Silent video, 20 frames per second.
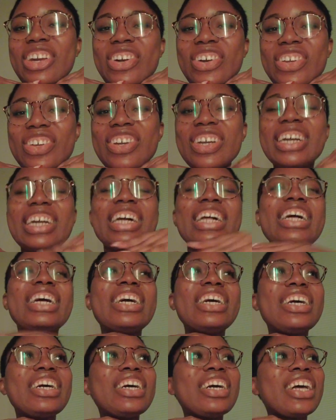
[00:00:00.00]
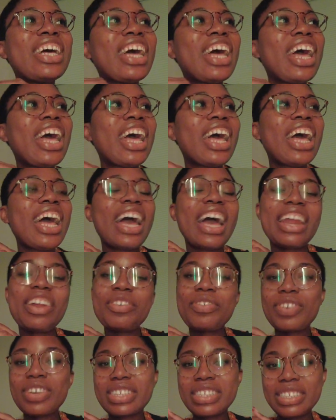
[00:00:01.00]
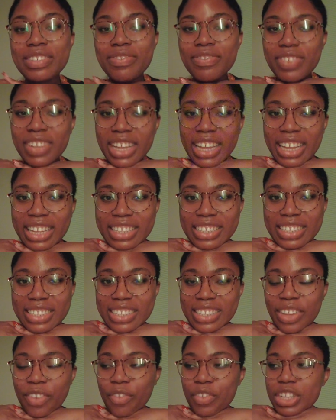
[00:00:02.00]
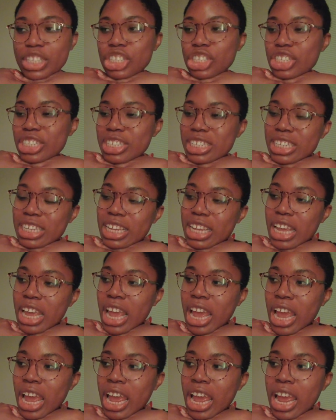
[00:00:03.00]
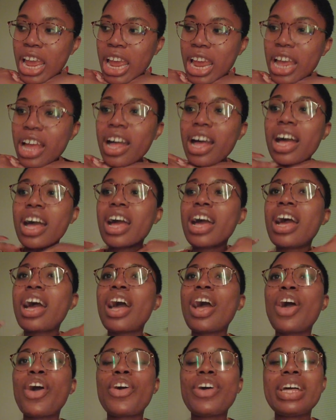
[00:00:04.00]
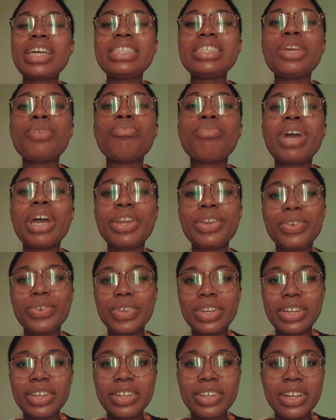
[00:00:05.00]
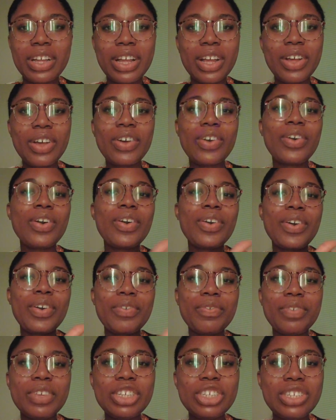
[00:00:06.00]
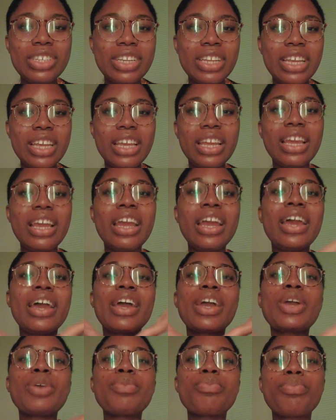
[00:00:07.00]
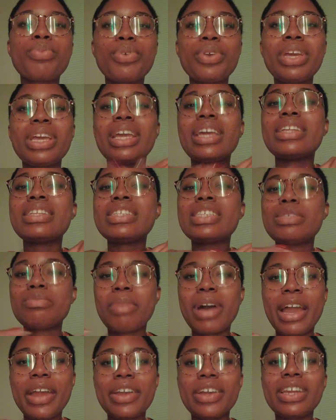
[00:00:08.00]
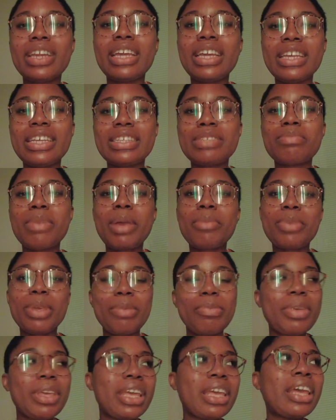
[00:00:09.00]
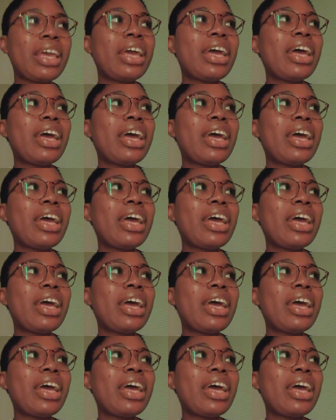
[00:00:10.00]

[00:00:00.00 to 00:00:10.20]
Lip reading: You know, your girl had her first event officially. I say brand owner, officially Capri Inspired is my baby.